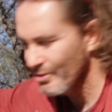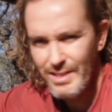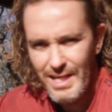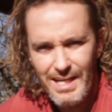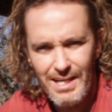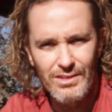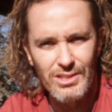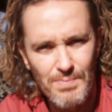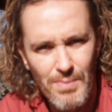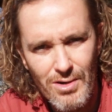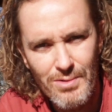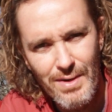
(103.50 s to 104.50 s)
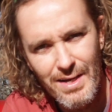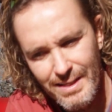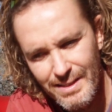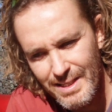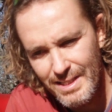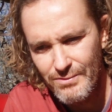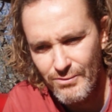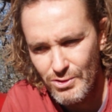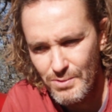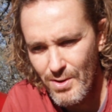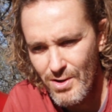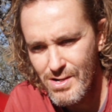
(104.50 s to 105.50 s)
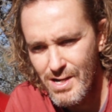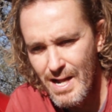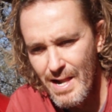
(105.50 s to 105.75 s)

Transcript: to take out the spark plug and test for spark,